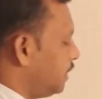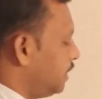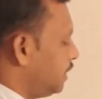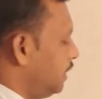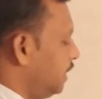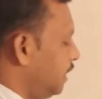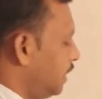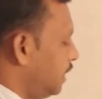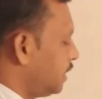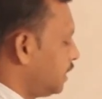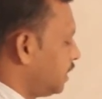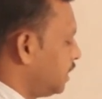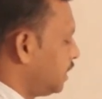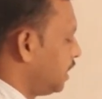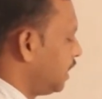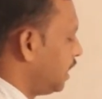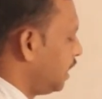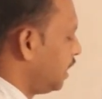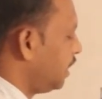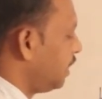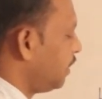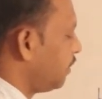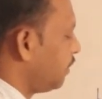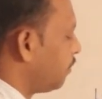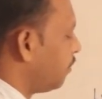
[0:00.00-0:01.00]

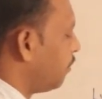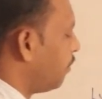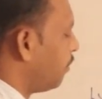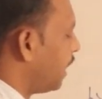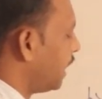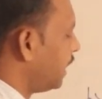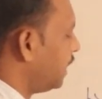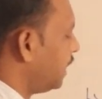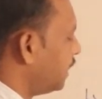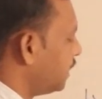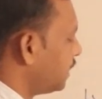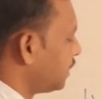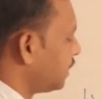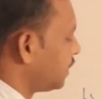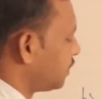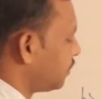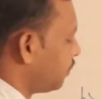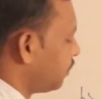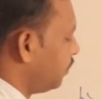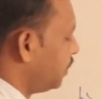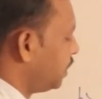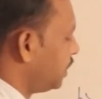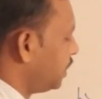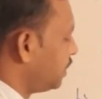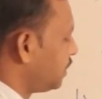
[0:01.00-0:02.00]
CH3 minus
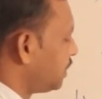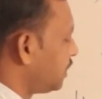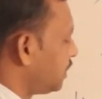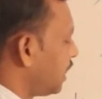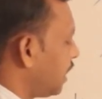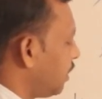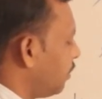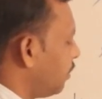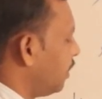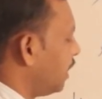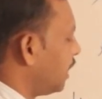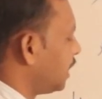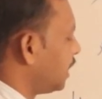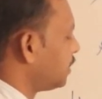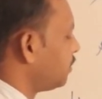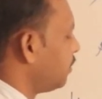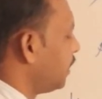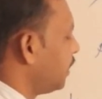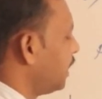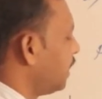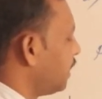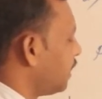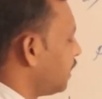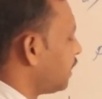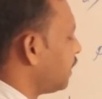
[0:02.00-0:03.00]
which is stabilized
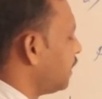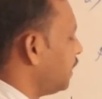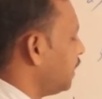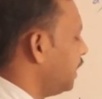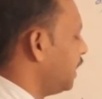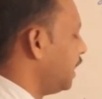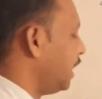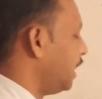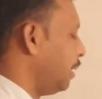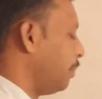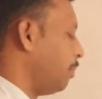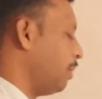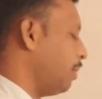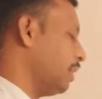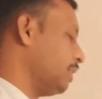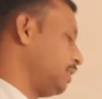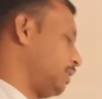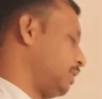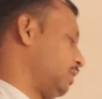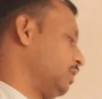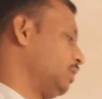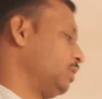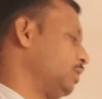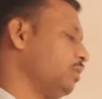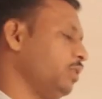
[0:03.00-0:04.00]
by Na
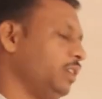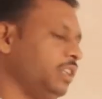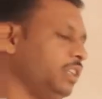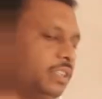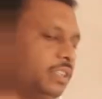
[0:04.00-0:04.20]
plus. So it is